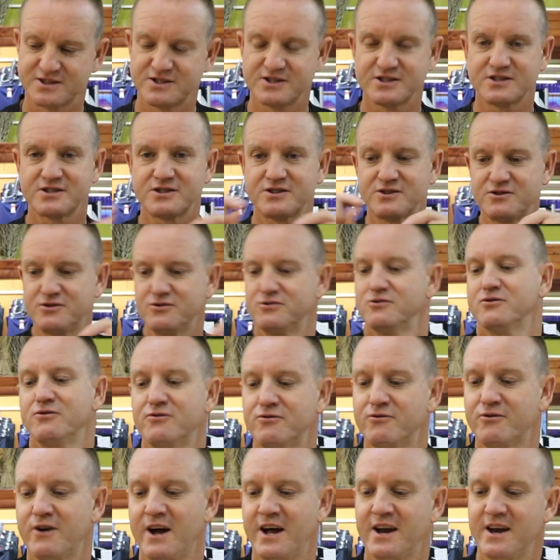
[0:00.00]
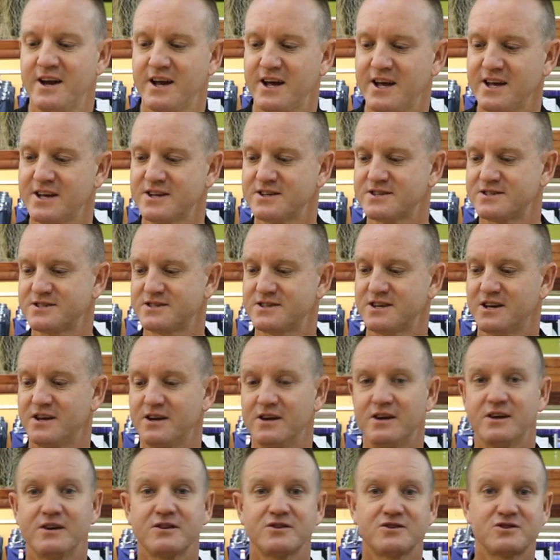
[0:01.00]
just to run as
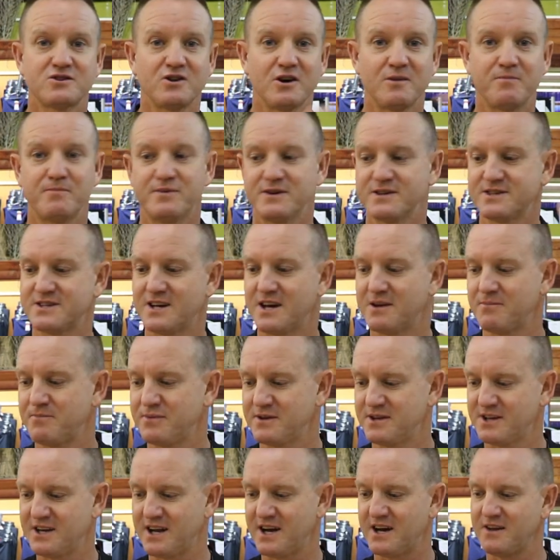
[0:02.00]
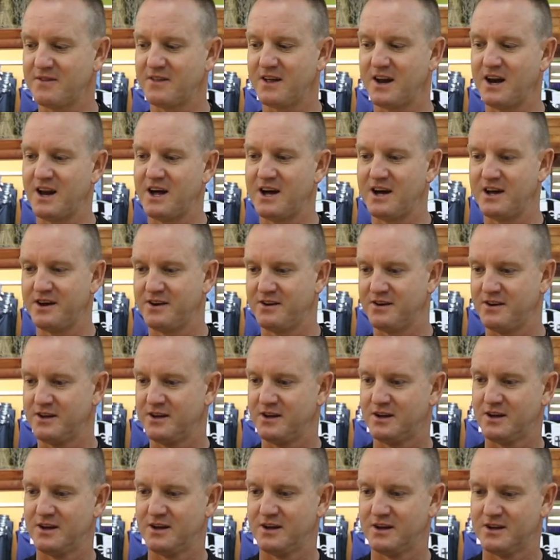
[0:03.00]
stoppers up and down the line
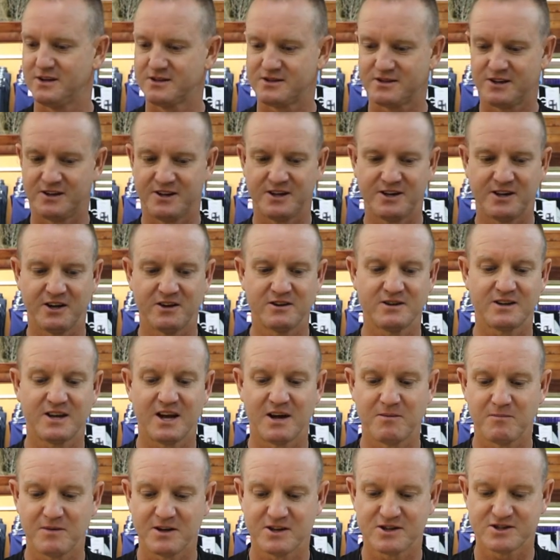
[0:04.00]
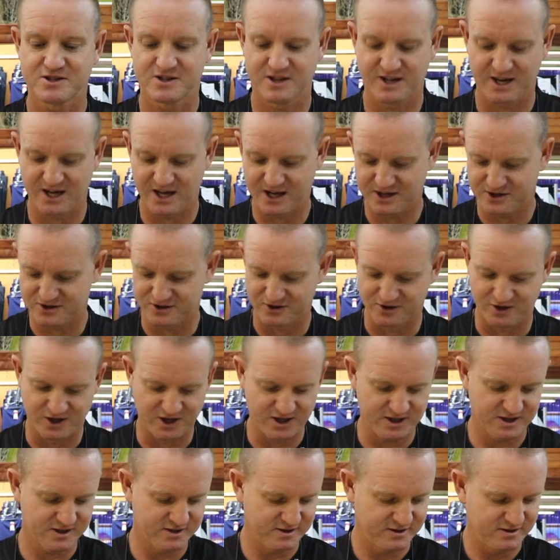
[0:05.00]
so they don't damage the actual
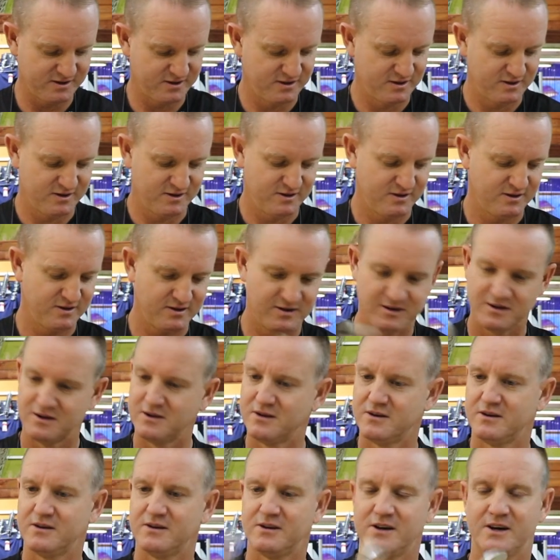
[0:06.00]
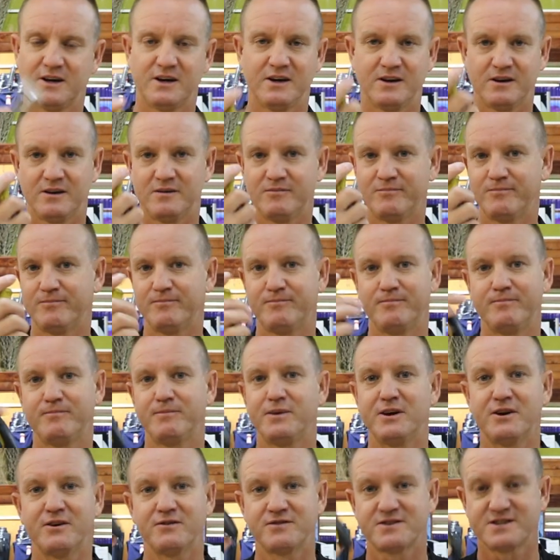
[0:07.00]
knot. Pair
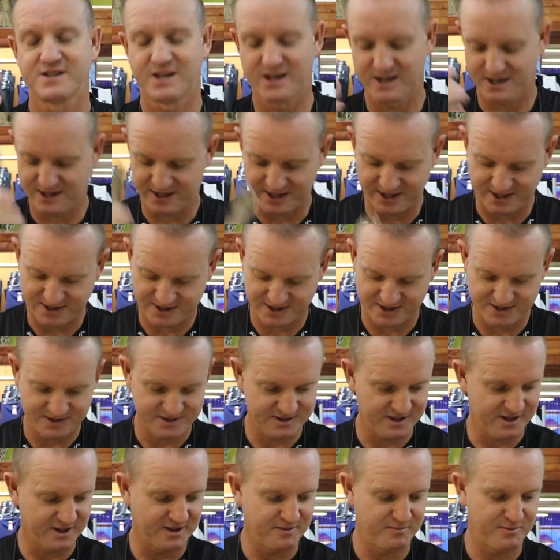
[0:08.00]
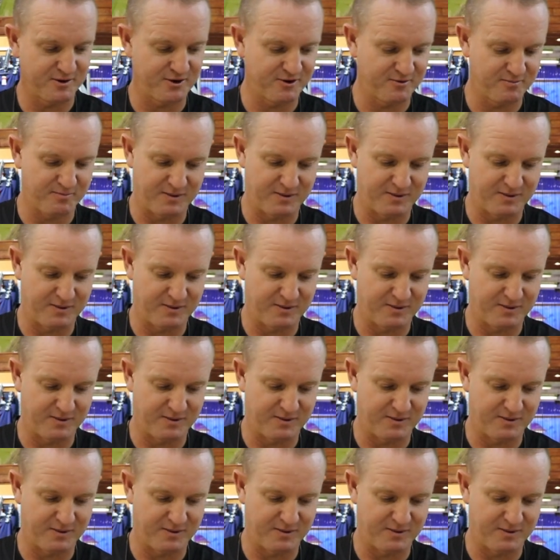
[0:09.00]
of side cutters and a pair of